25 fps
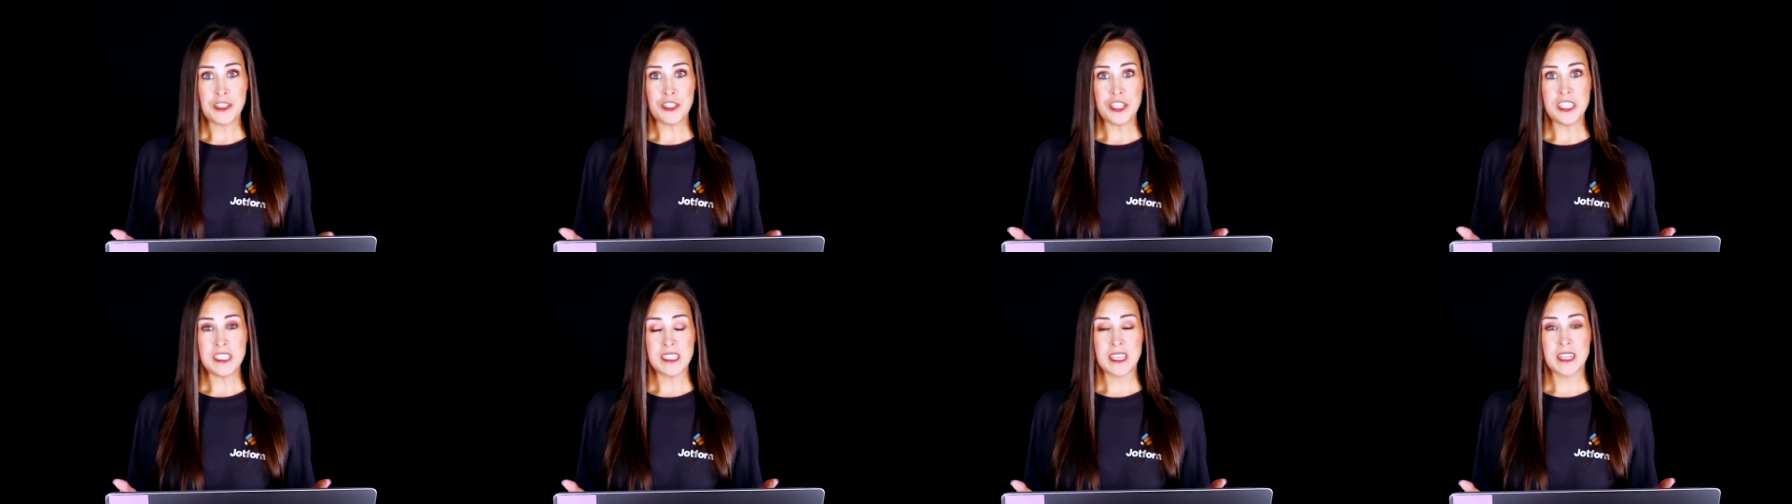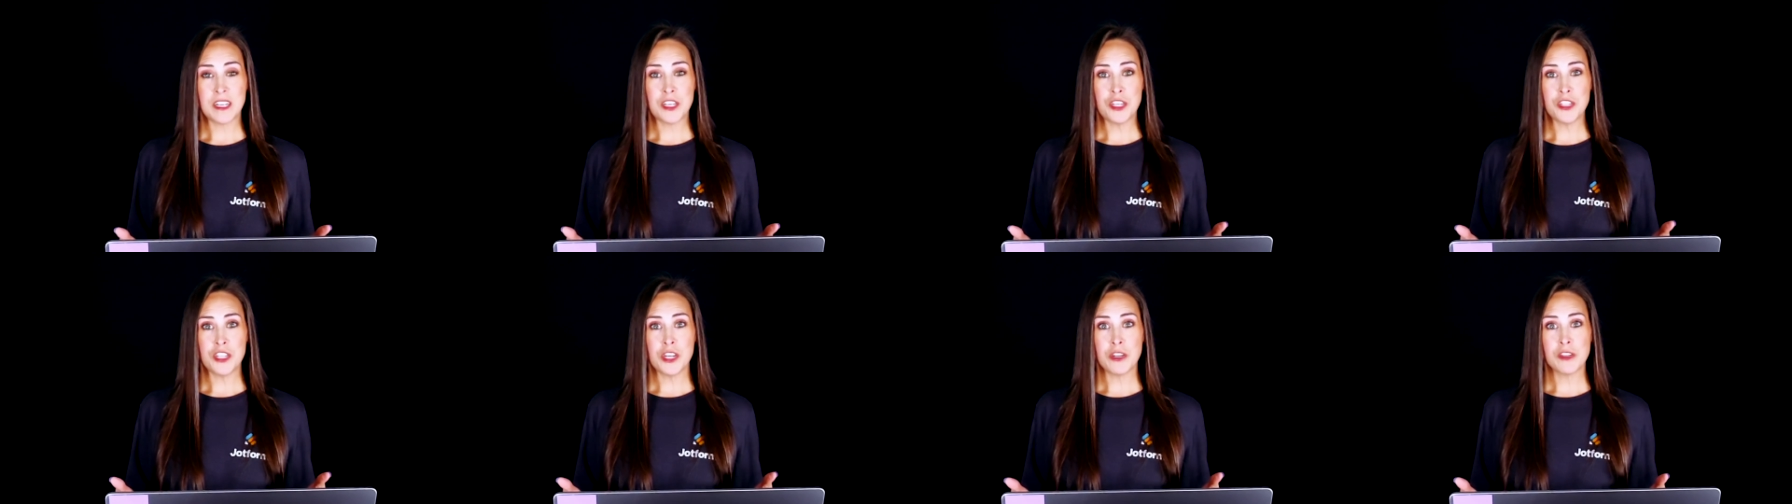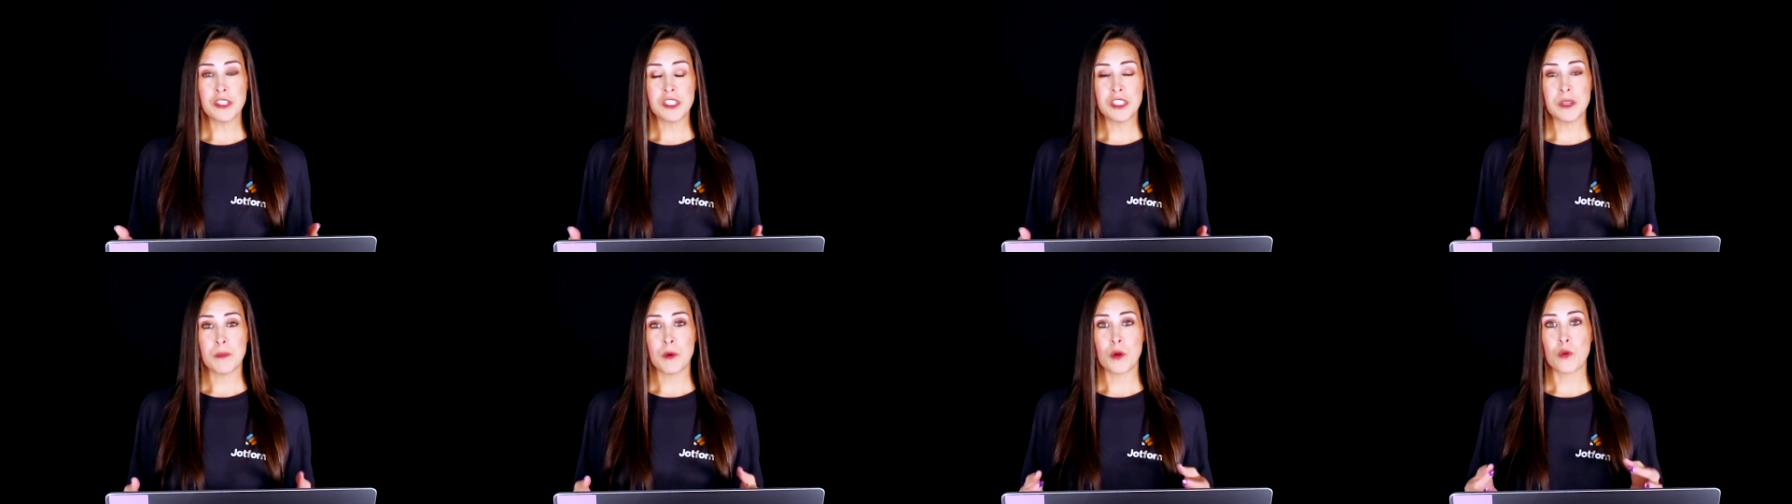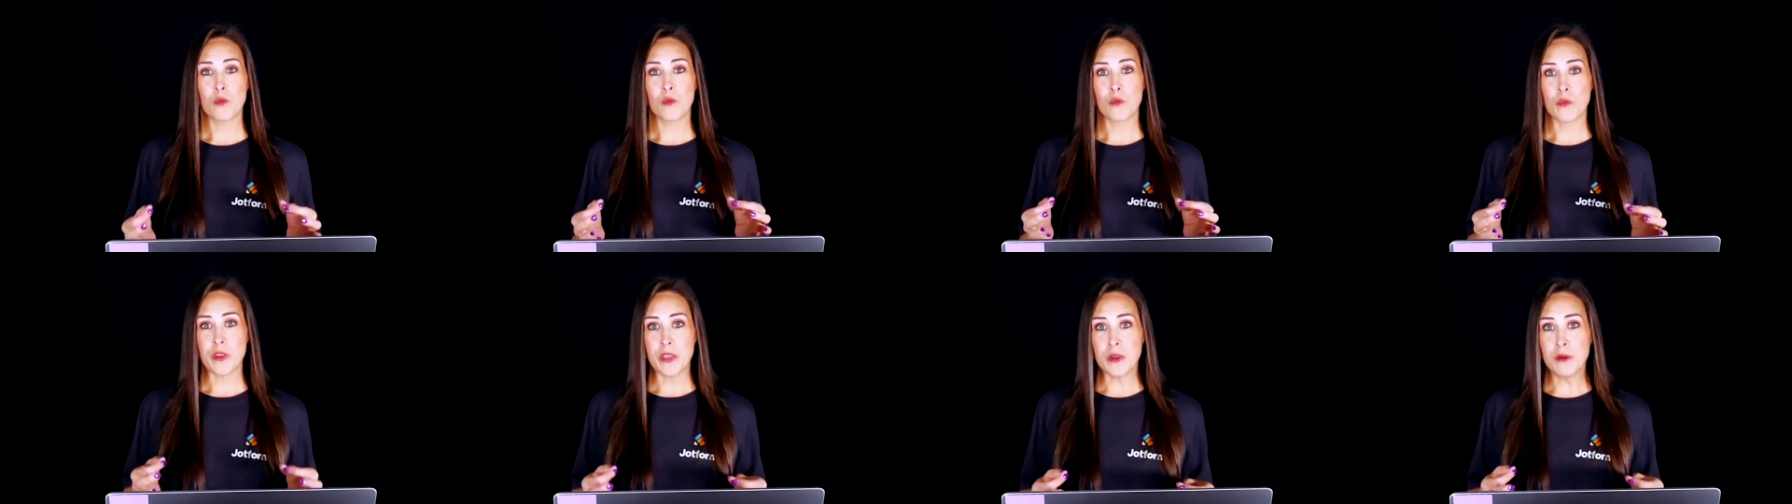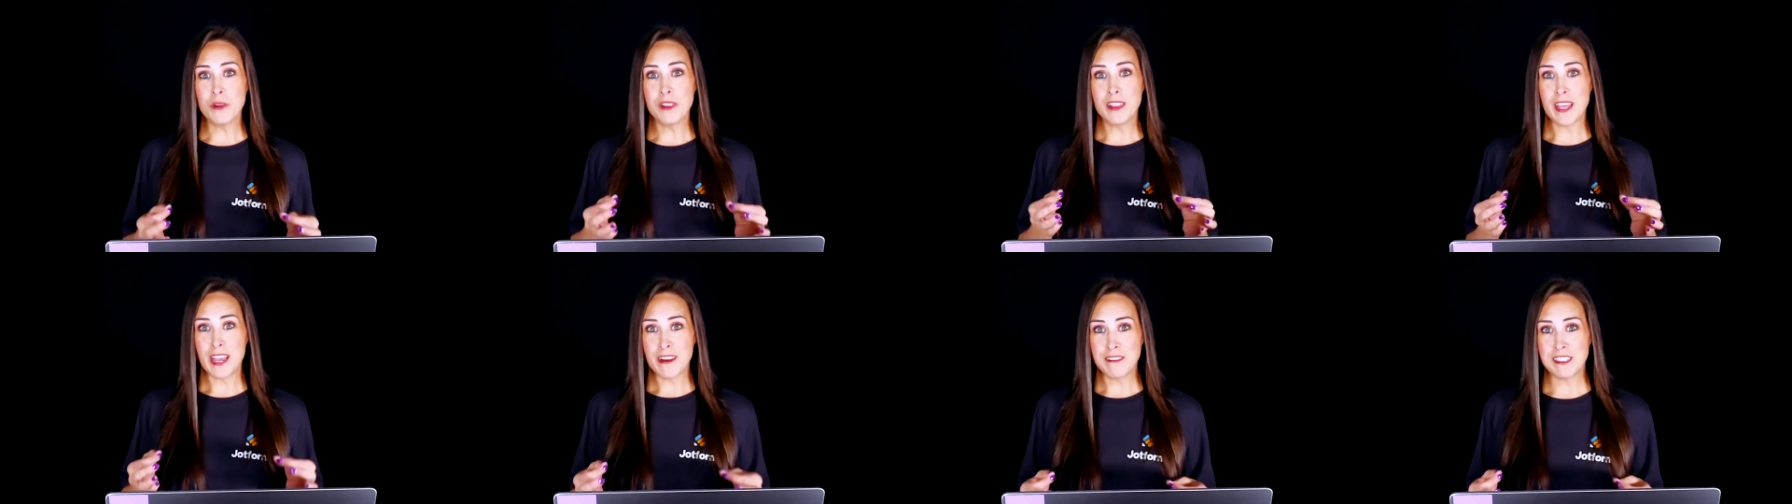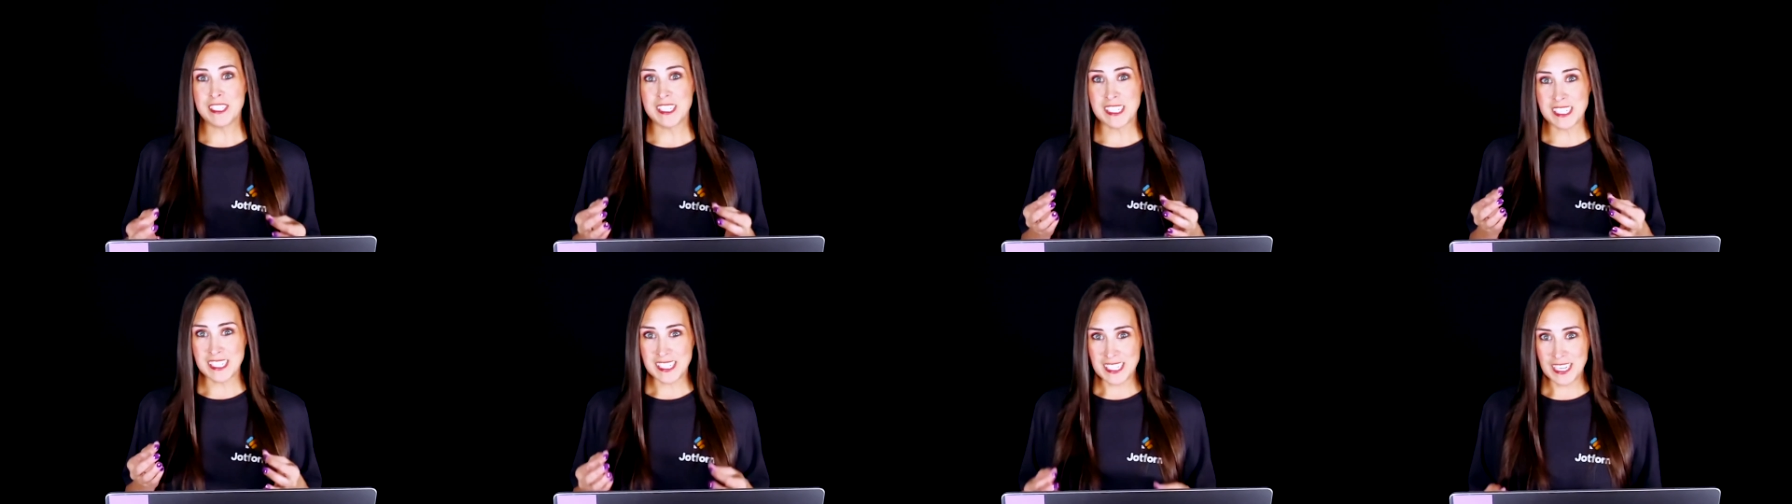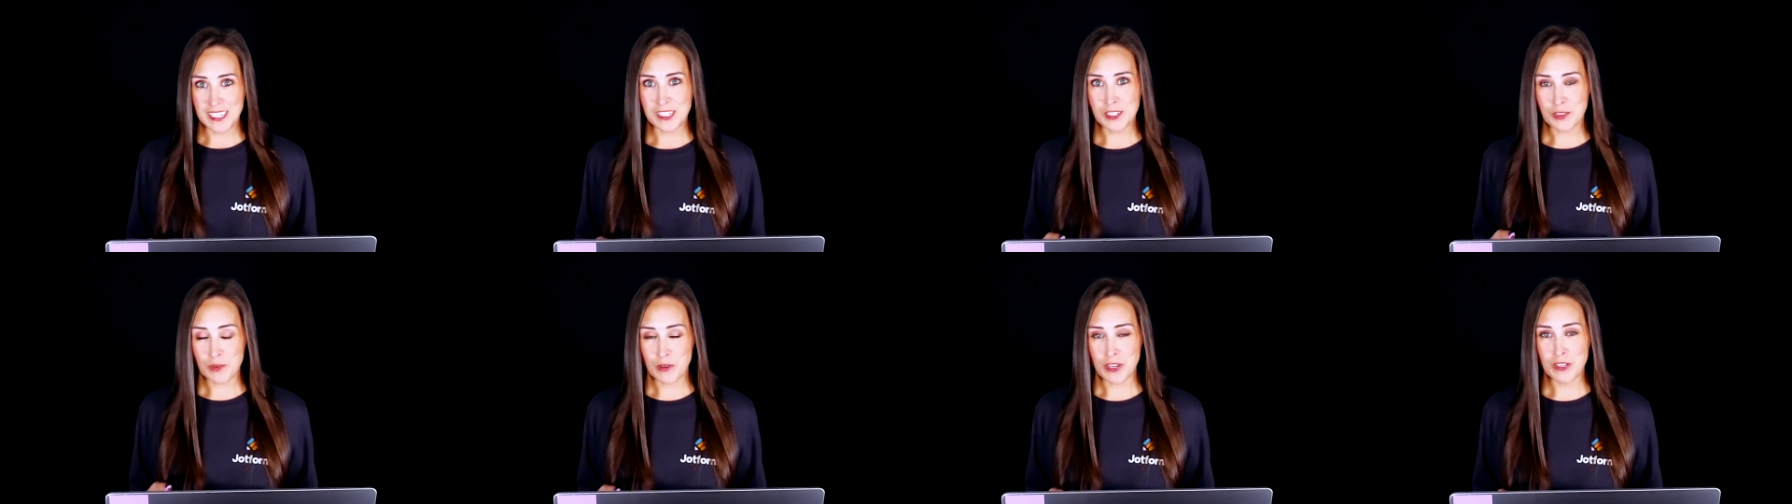and she's going to share some real life success